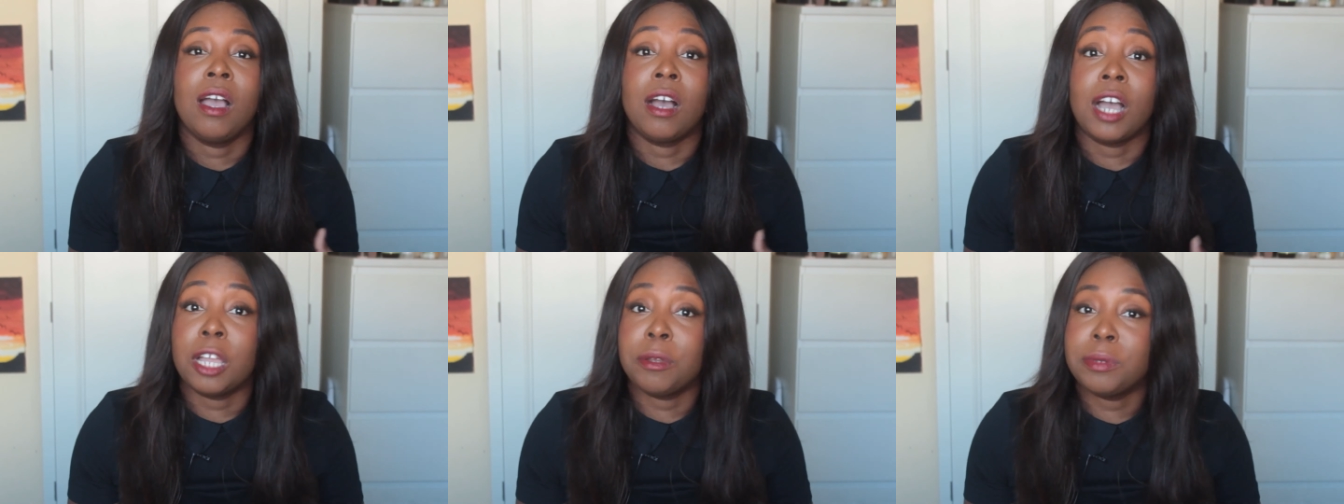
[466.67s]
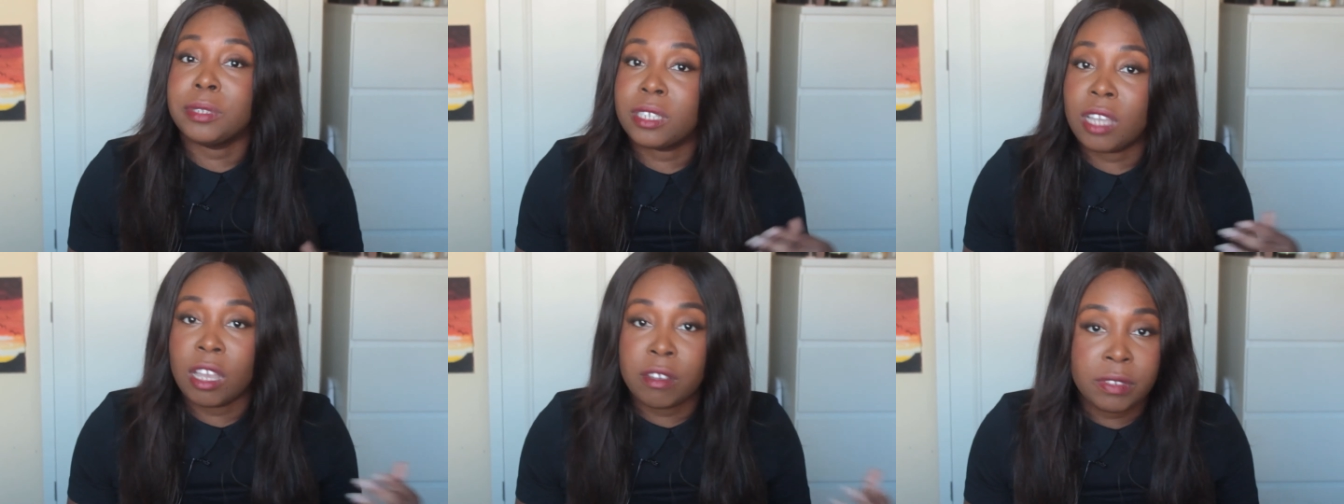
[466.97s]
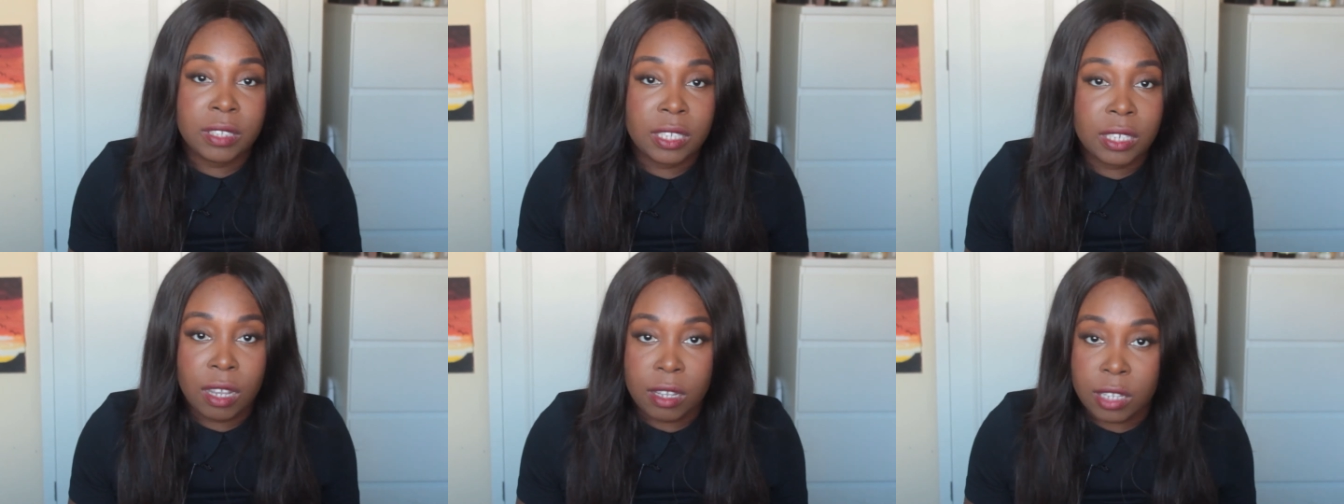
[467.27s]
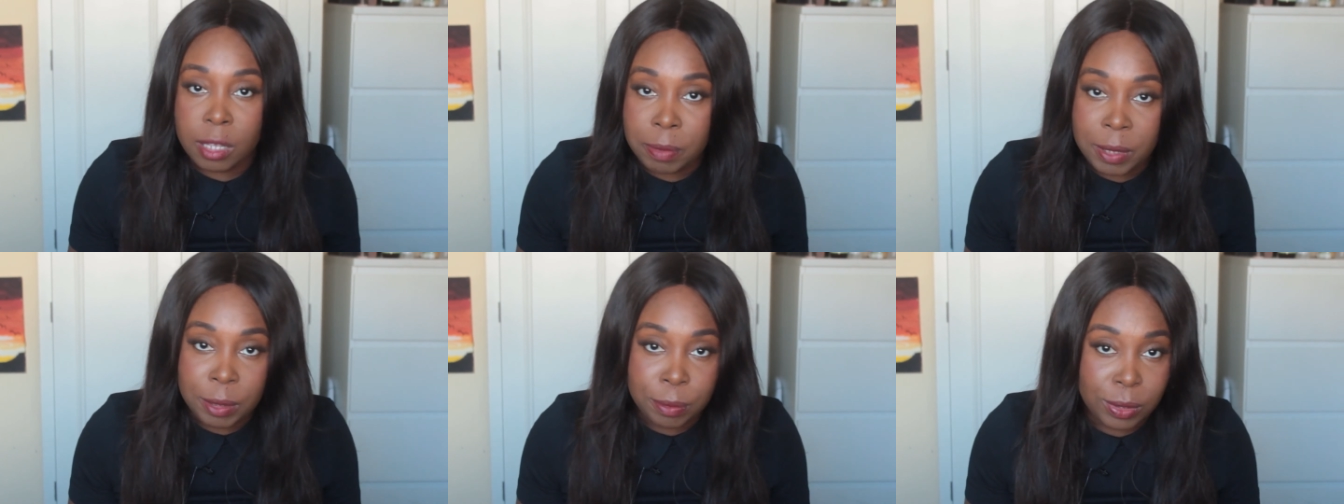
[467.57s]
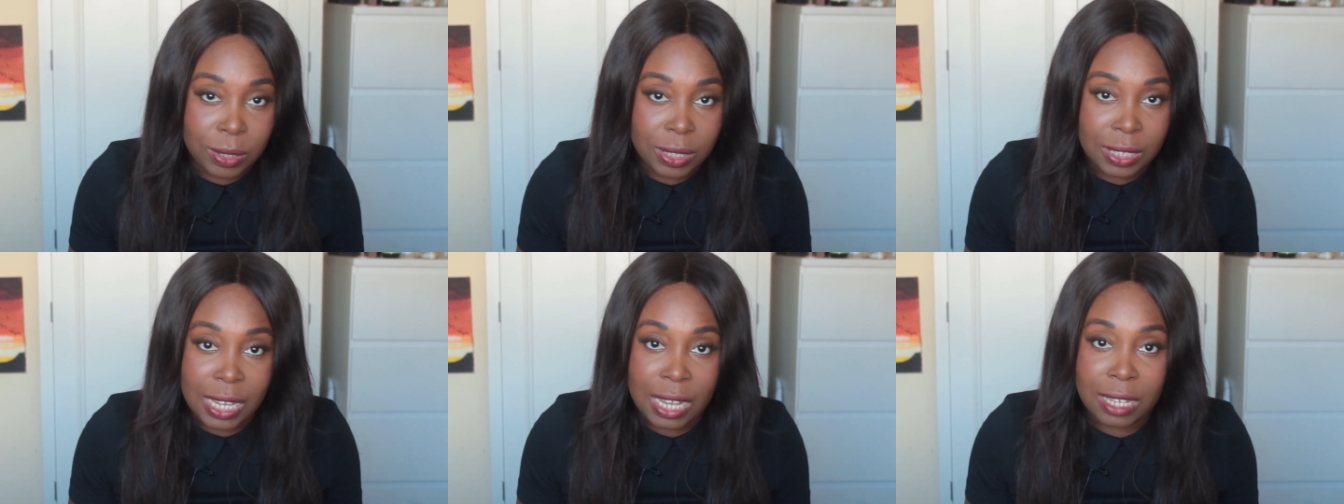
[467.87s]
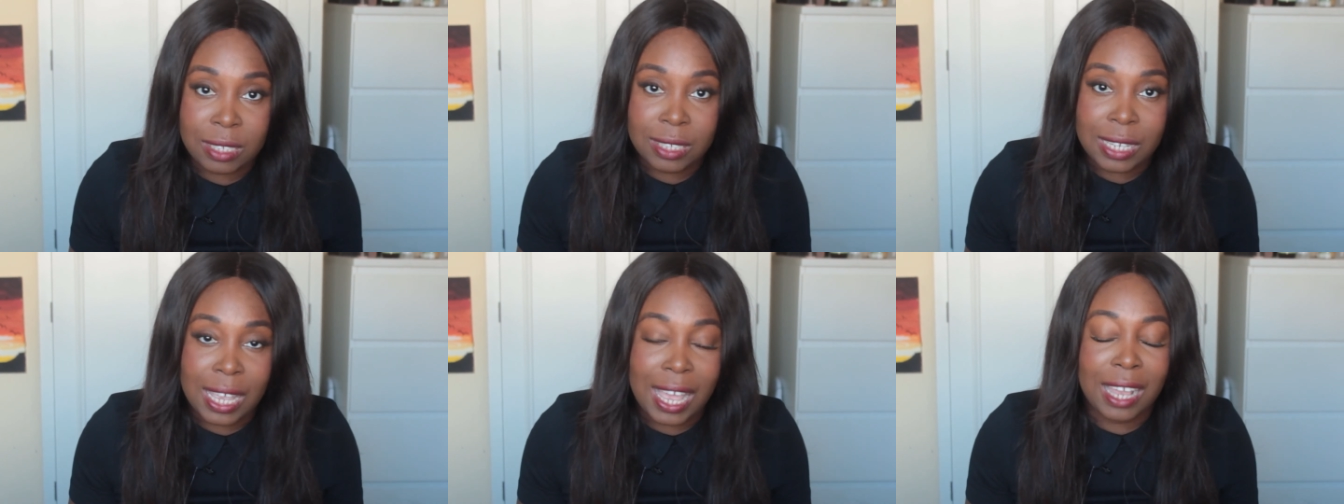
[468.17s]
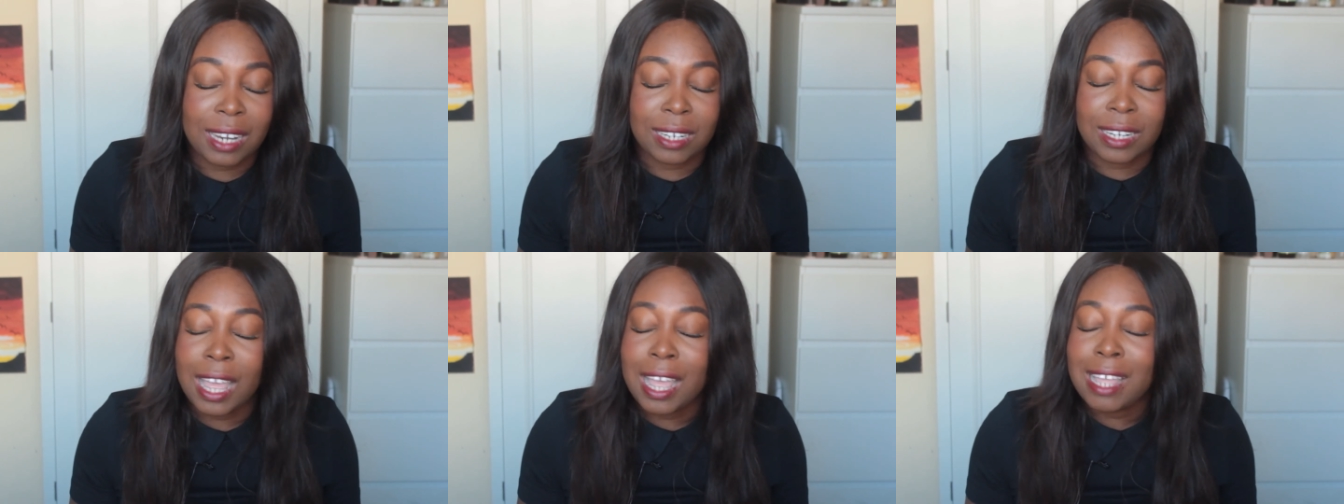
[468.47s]
I was coveting other people's stats,
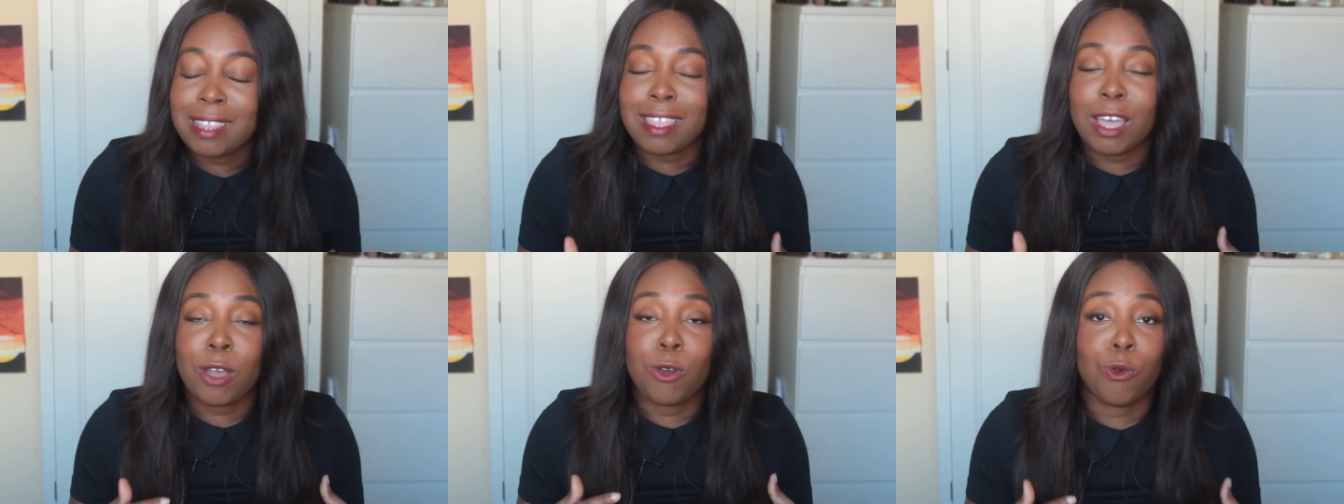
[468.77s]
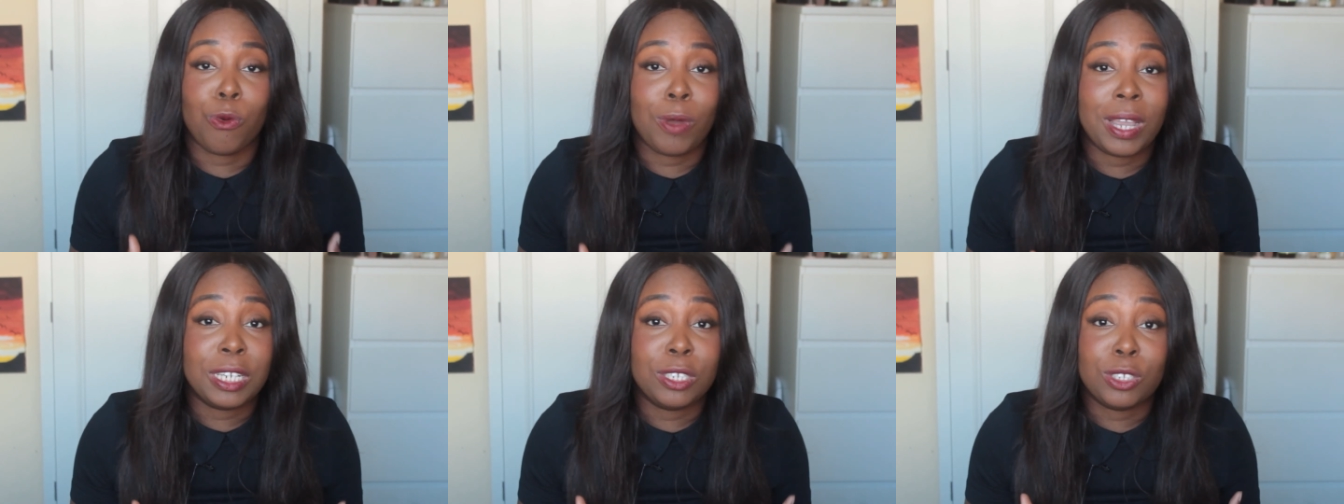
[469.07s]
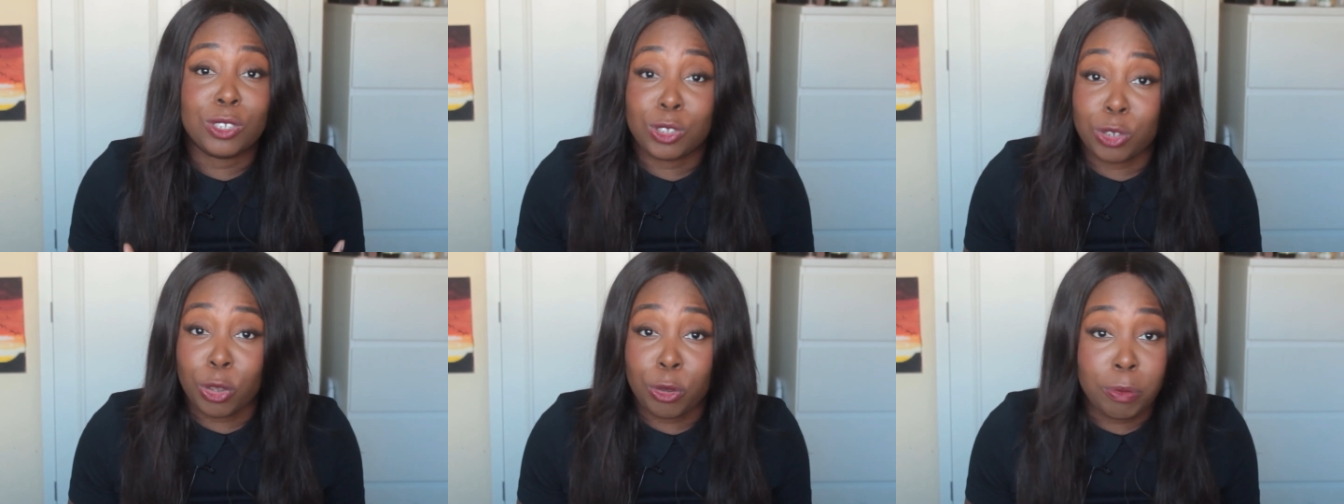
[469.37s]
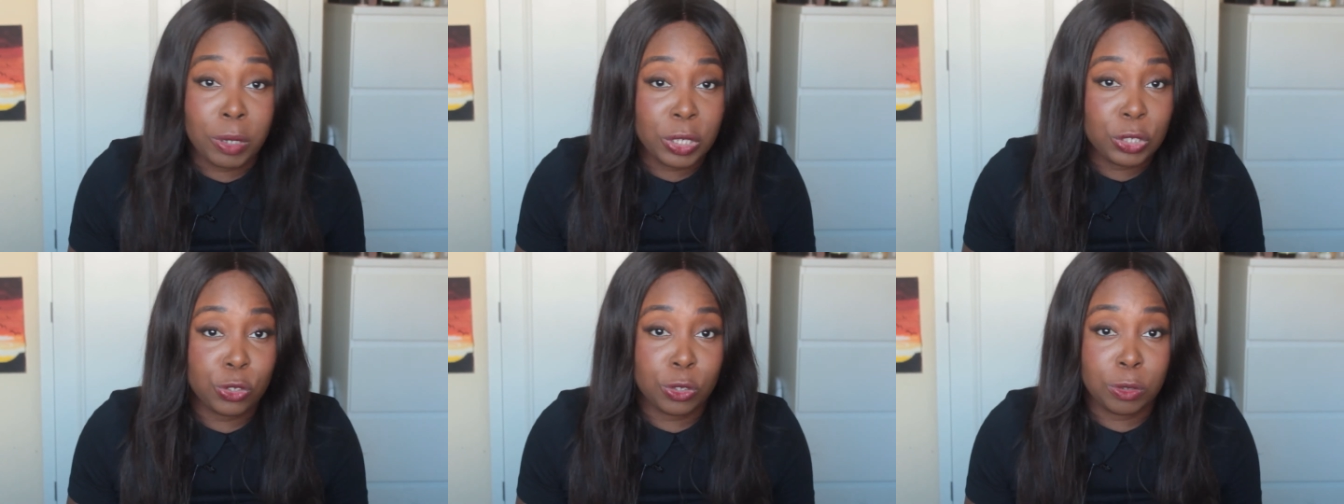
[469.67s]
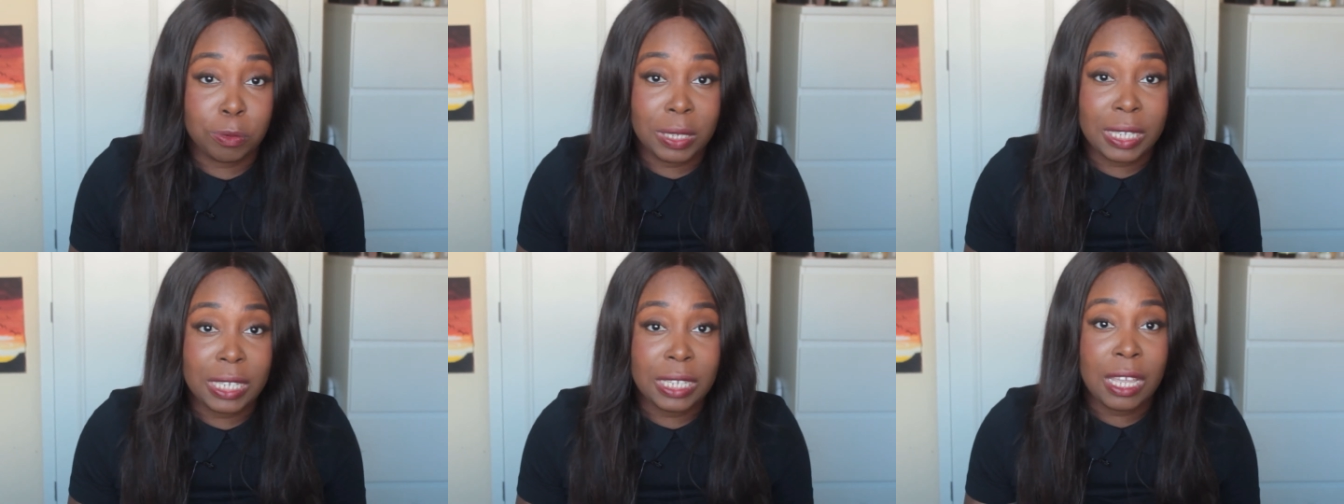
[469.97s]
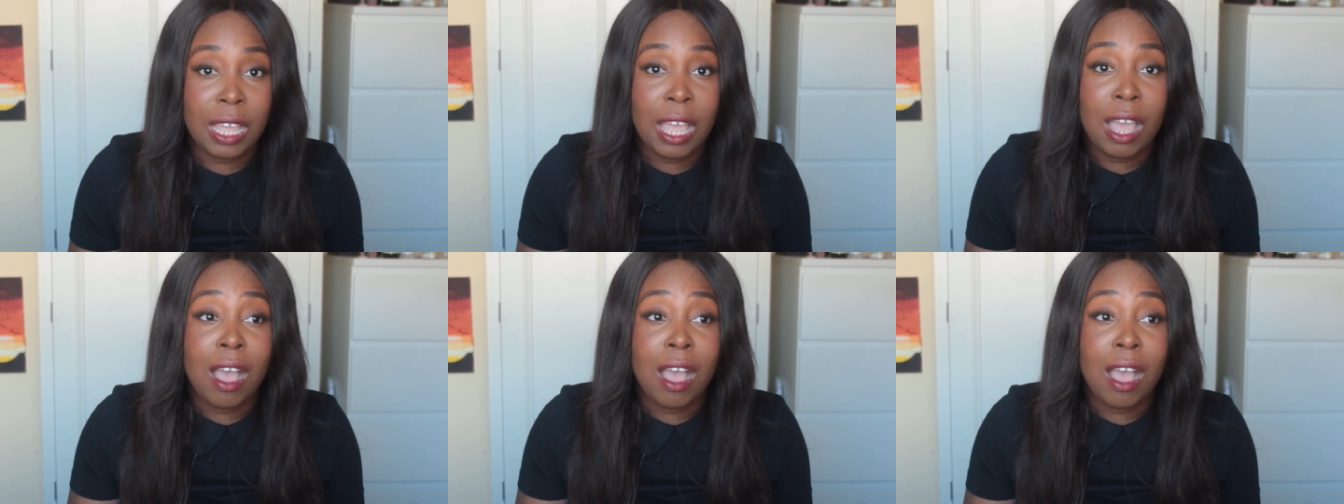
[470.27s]
and that weighed so much on me.